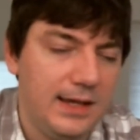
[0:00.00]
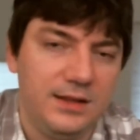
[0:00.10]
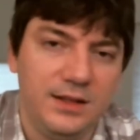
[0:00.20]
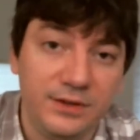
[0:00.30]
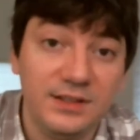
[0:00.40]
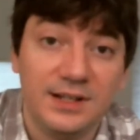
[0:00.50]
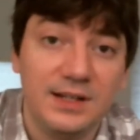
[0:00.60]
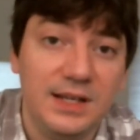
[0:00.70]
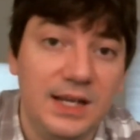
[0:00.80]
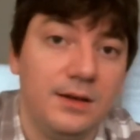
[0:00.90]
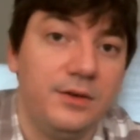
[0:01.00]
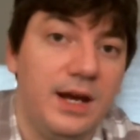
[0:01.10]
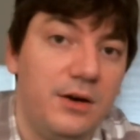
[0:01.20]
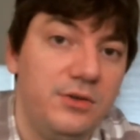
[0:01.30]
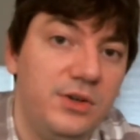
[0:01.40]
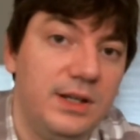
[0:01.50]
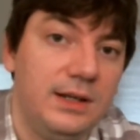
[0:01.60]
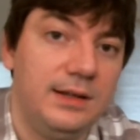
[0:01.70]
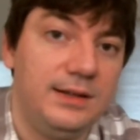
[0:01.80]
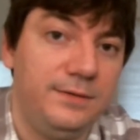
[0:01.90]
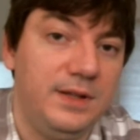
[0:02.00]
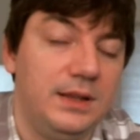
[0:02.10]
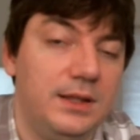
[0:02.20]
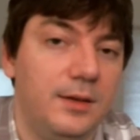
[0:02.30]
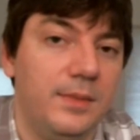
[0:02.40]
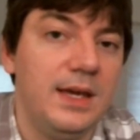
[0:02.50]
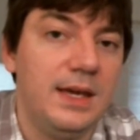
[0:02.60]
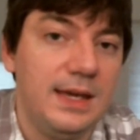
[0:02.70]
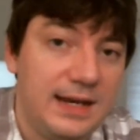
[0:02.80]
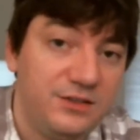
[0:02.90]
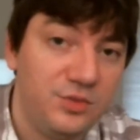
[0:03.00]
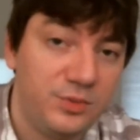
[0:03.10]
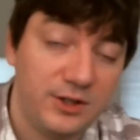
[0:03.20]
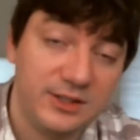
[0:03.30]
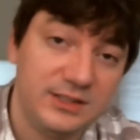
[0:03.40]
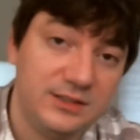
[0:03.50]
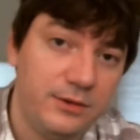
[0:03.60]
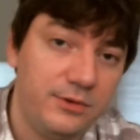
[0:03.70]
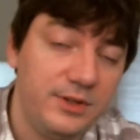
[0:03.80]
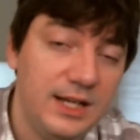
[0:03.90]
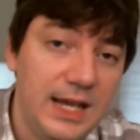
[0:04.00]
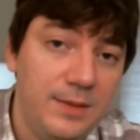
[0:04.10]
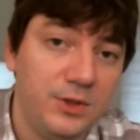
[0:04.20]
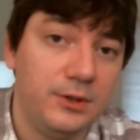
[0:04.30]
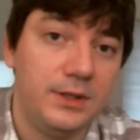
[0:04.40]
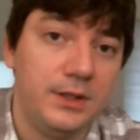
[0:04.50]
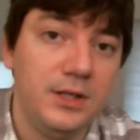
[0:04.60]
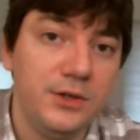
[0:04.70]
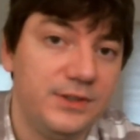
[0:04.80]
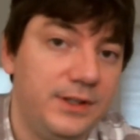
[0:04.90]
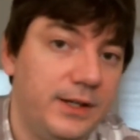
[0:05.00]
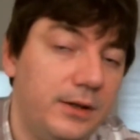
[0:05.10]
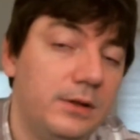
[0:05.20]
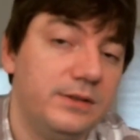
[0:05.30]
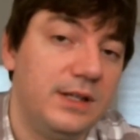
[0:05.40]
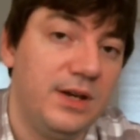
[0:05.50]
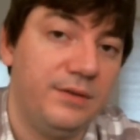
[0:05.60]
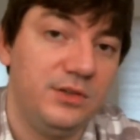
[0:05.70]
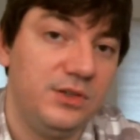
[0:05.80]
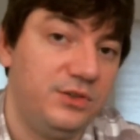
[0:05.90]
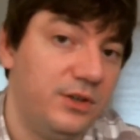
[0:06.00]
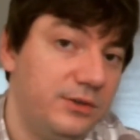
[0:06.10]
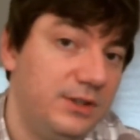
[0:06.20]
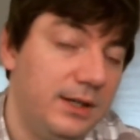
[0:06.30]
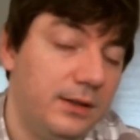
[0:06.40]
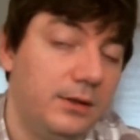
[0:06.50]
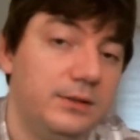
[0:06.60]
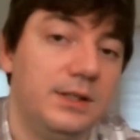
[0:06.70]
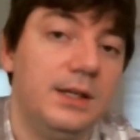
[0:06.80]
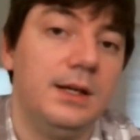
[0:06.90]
different technique on how you can defeat them. And as you progress through the game, you learn new skills, and you have to use those skills